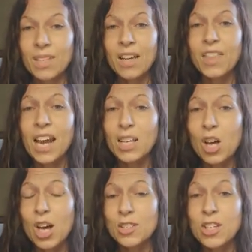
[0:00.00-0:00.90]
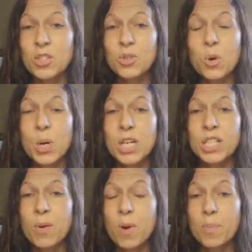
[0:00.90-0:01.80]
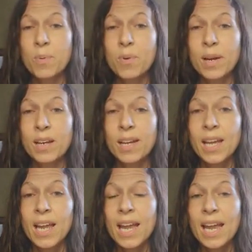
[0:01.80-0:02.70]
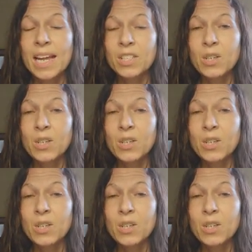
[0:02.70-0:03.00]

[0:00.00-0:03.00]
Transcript: that I lost in storage at one point. And